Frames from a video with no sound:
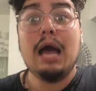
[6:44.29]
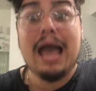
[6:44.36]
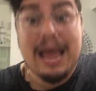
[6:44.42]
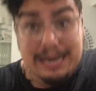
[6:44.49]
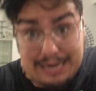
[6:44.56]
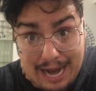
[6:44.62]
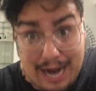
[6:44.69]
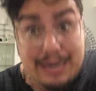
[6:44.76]

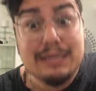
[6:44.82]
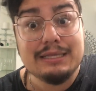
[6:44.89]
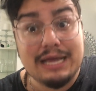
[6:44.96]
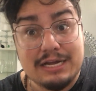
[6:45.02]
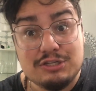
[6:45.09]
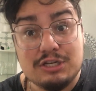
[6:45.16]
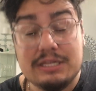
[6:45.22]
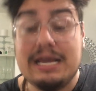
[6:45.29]
And not
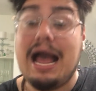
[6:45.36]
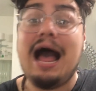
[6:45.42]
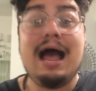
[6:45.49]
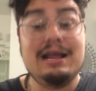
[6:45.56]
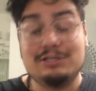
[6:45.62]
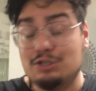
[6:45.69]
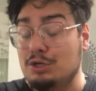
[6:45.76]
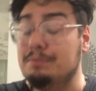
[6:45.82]
allegedly.
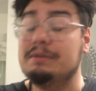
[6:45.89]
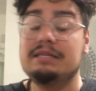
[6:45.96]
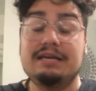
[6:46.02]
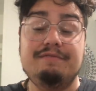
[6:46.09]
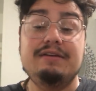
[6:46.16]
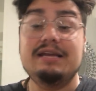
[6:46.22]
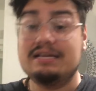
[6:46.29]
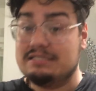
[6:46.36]
I do
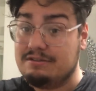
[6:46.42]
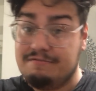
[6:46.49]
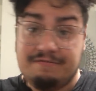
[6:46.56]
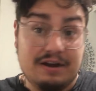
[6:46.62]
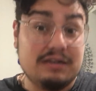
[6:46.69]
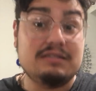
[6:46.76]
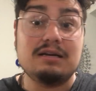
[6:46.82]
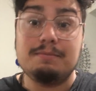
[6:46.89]
believe he is a
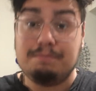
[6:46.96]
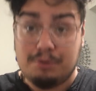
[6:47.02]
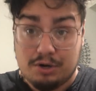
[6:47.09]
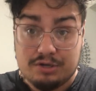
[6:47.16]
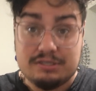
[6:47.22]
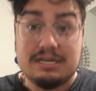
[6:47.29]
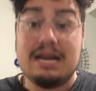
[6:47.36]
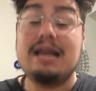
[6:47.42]
fucked up
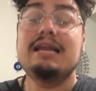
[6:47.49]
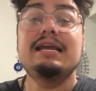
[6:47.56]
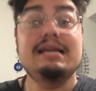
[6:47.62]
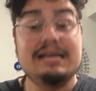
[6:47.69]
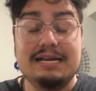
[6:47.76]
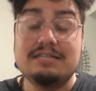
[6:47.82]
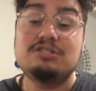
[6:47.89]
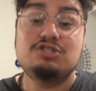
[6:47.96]
person and he
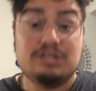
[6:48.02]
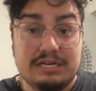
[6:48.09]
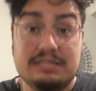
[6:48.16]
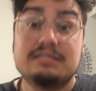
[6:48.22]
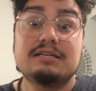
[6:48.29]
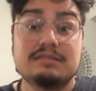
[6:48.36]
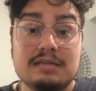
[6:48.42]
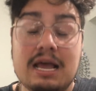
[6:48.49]
needs
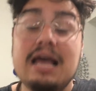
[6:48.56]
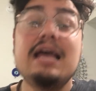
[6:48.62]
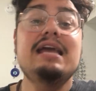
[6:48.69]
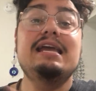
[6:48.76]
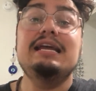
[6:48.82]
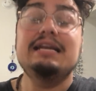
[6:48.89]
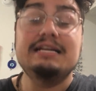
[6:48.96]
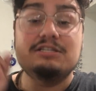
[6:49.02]
Jesus.
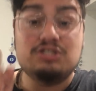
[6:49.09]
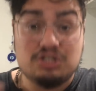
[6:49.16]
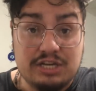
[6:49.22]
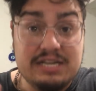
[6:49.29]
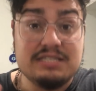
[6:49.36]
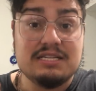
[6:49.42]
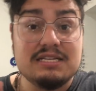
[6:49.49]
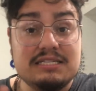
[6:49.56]
He needs
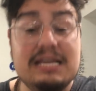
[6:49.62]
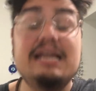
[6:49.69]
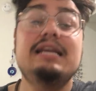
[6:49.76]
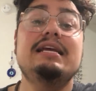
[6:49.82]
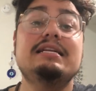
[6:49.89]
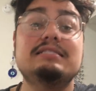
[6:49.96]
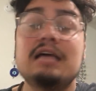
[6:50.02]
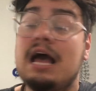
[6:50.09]
Jesus. He
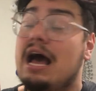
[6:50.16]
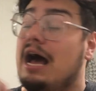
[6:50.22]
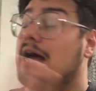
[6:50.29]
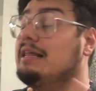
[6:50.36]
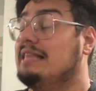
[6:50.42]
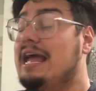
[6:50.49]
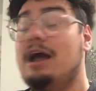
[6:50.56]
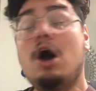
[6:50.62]
needs...
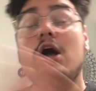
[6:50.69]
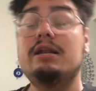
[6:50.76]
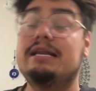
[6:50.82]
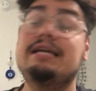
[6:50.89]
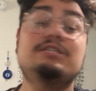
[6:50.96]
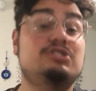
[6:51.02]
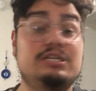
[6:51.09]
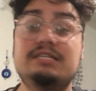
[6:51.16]
They all
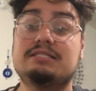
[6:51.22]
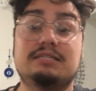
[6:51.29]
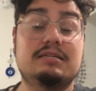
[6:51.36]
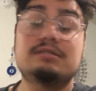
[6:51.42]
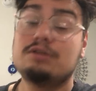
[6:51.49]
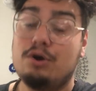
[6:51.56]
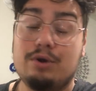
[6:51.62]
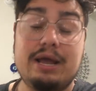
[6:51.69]
need
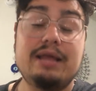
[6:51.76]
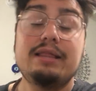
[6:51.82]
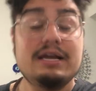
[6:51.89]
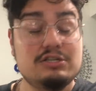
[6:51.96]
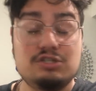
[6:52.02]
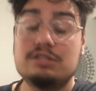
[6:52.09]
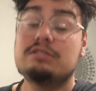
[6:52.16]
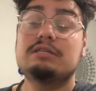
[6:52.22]
Jesus. Okay,
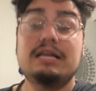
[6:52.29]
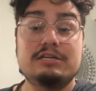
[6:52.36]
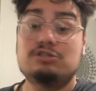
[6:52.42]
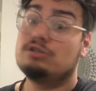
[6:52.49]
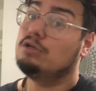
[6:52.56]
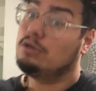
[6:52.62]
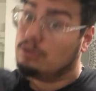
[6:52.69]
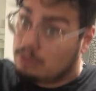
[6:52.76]
let's
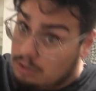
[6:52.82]
just...